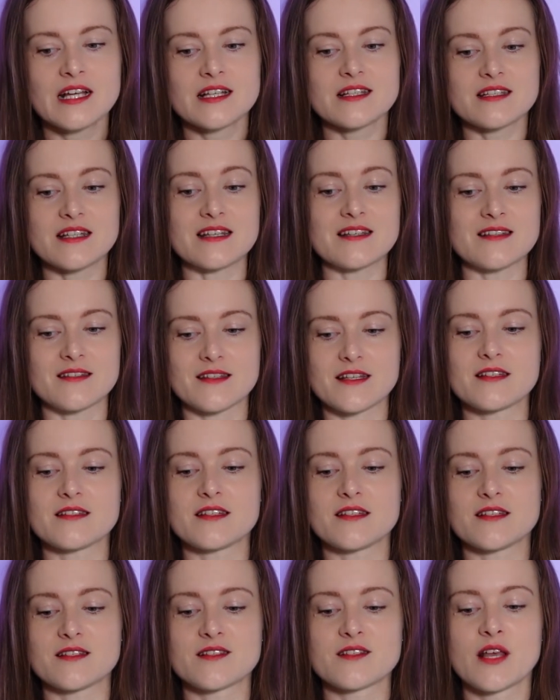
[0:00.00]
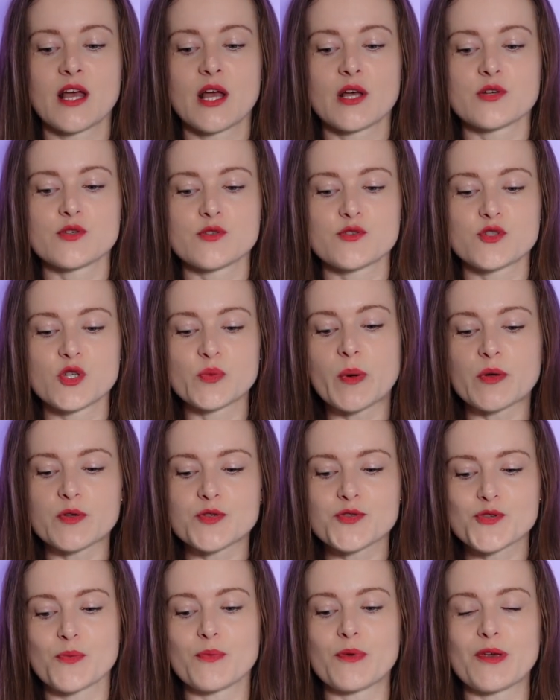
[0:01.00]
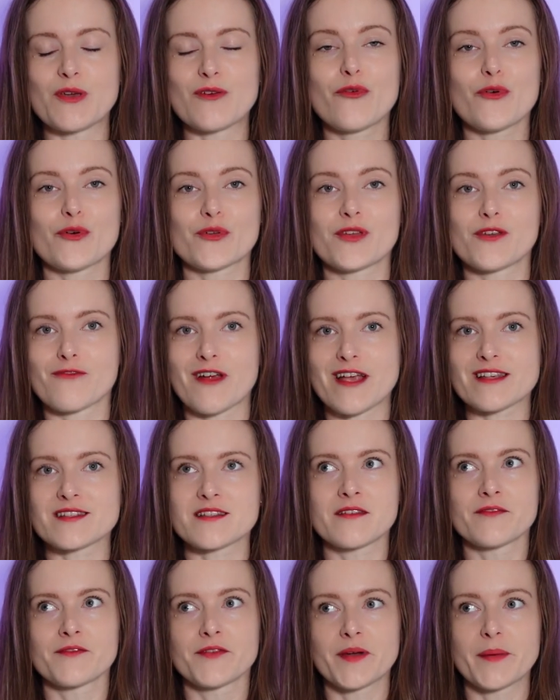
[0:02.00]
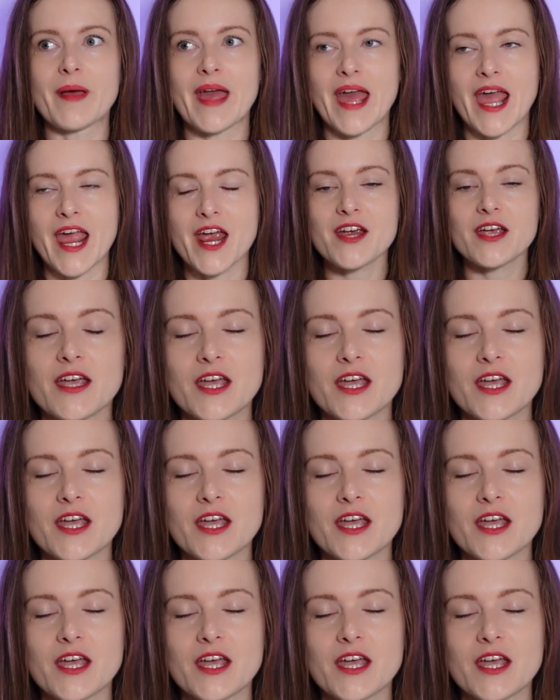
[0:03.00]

since this is supposed to be for the resin repair.